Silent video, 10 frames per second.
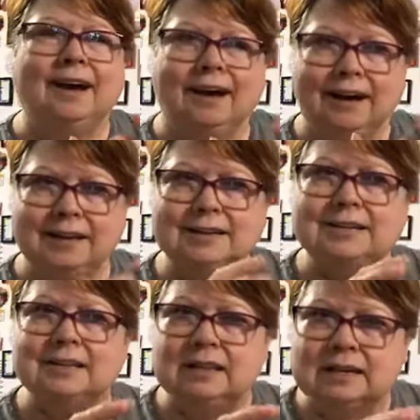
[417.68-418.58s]

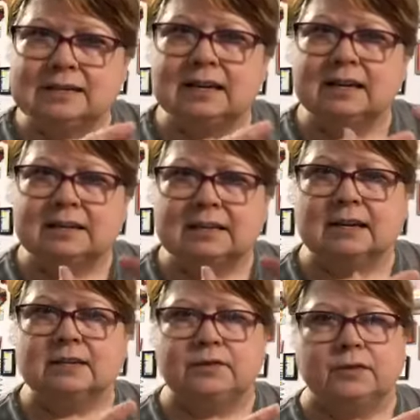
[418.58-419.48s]
Because this
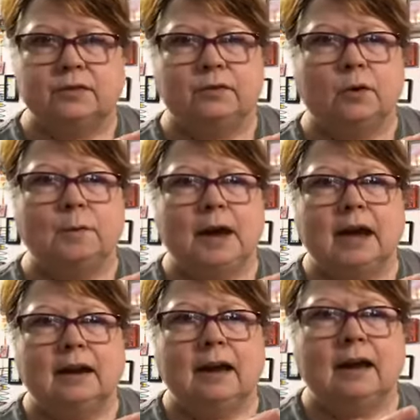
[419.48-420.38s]
is a different
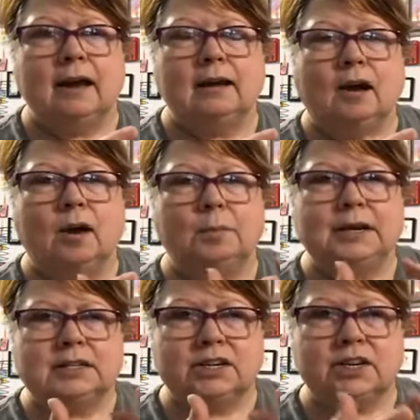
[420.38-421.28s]
format, and
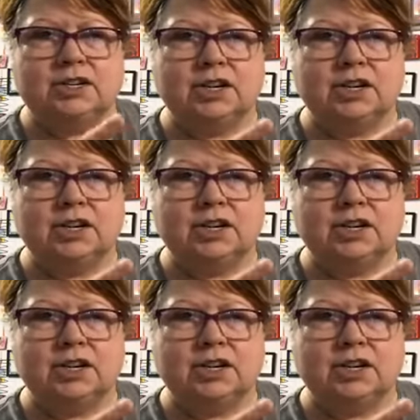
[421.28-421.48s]
I'll be